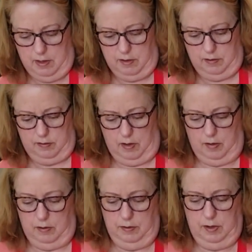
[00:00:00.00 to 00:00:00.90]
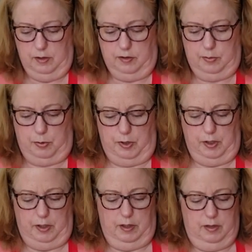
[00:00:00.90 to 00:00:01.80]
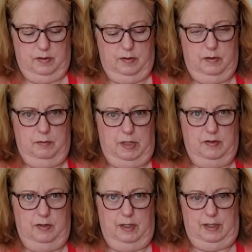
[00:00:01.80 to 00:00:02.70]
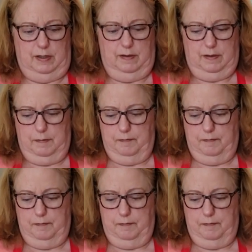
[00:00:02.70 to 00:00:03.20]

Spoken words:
So it looks pretty good. It's mixed like this.